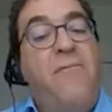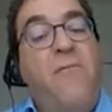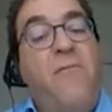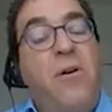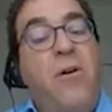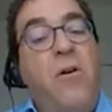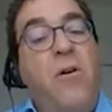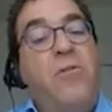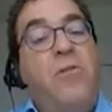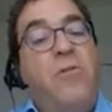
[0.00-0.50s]
if we
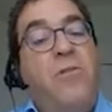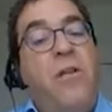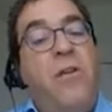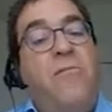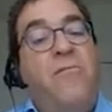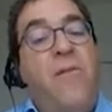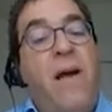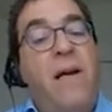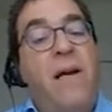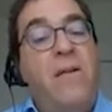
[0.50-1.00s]
go to
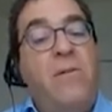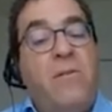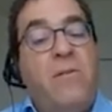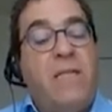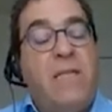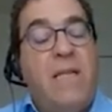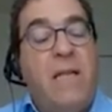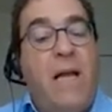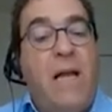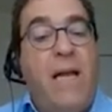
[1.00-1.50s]
the final
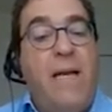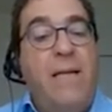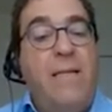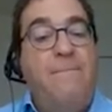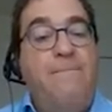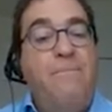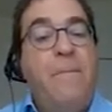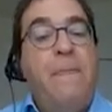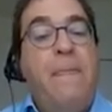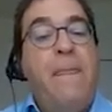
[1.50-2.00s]
slide,
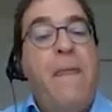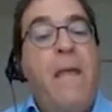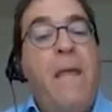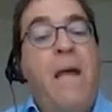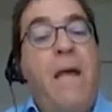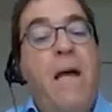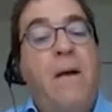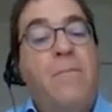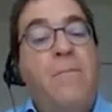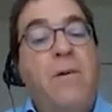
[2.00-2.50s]

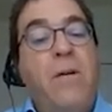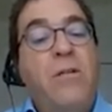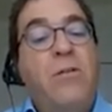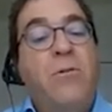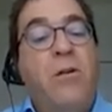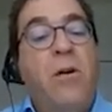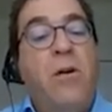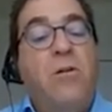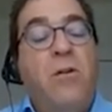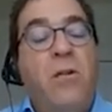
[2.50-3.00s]
I'm going
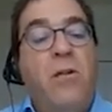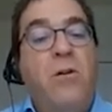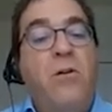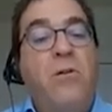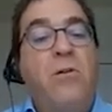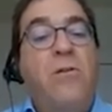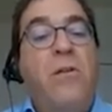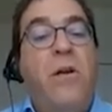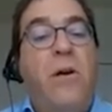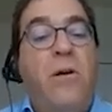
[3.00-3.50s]
to
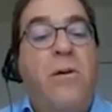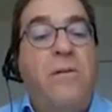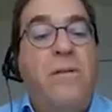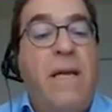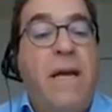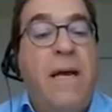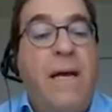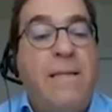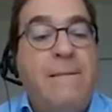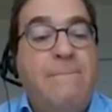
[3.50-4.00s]
conclude on
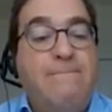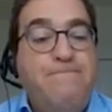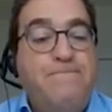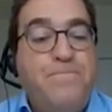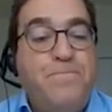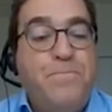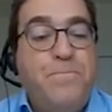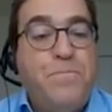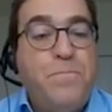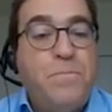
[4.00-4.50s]
that.
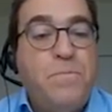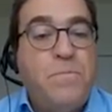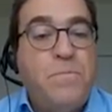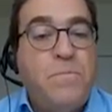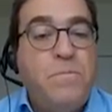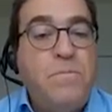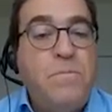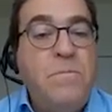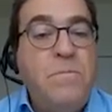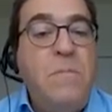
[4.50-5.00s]

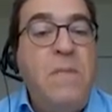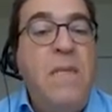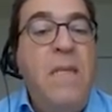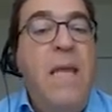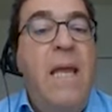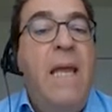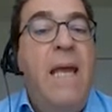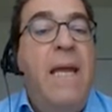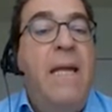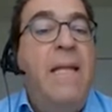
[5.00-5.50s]

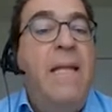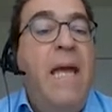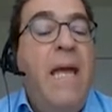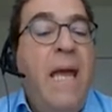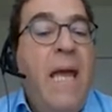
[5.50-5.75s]
And